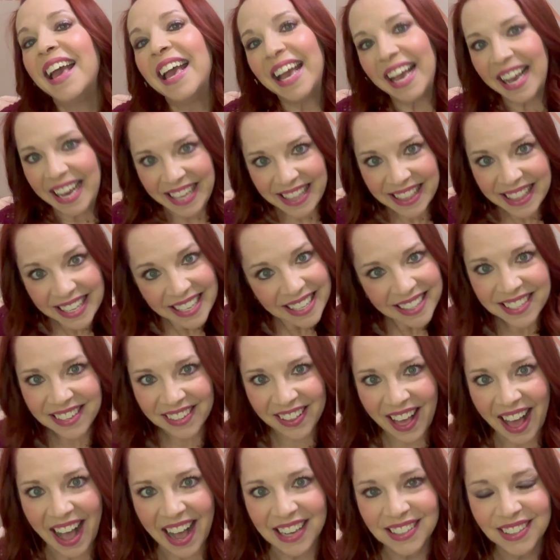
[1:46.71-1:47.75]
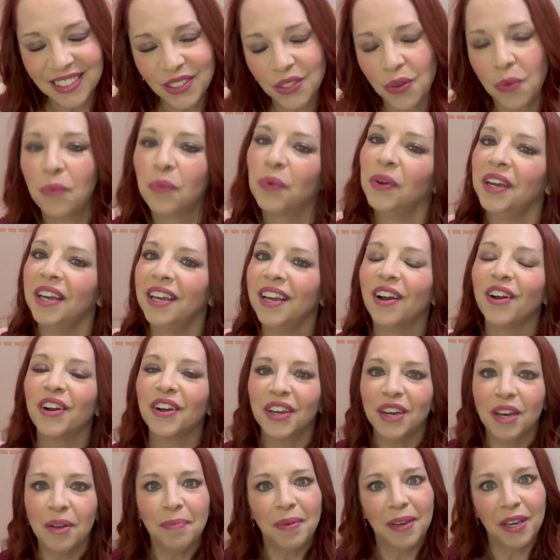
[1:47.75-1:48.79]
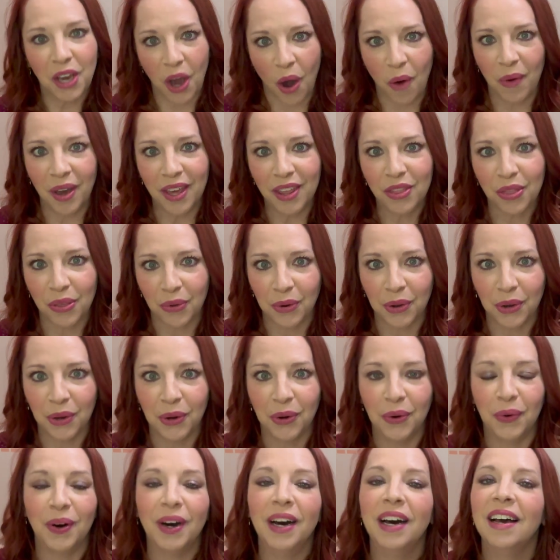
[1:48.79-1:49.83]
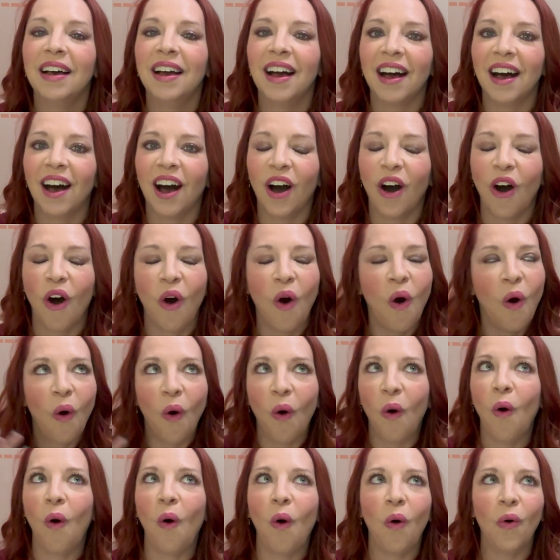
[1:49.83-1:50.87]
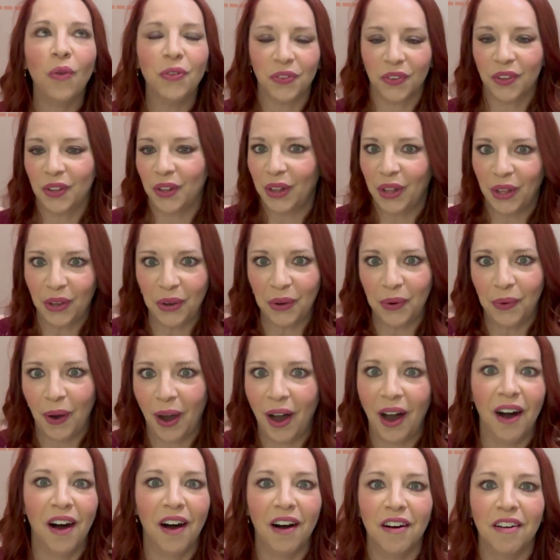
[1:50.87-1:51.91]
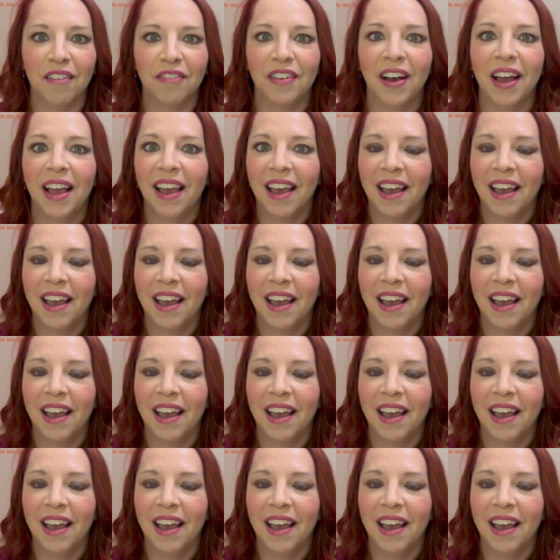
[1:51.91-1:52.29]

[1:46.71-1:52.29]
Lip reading: In this class, we are going to be going through a whole slew of